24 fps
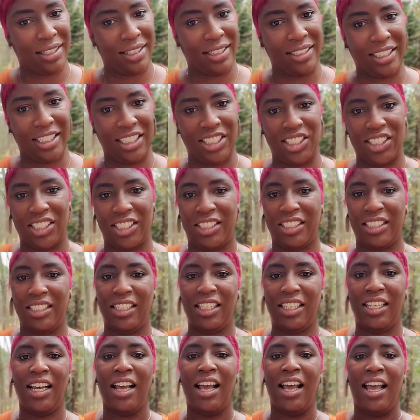
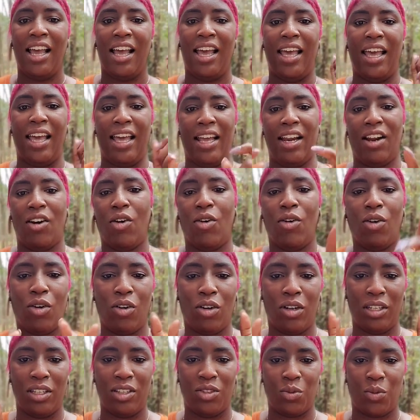contingency, and
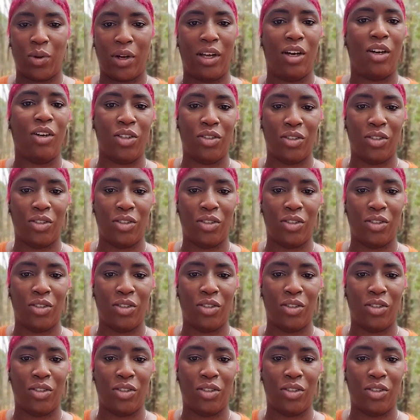all is well.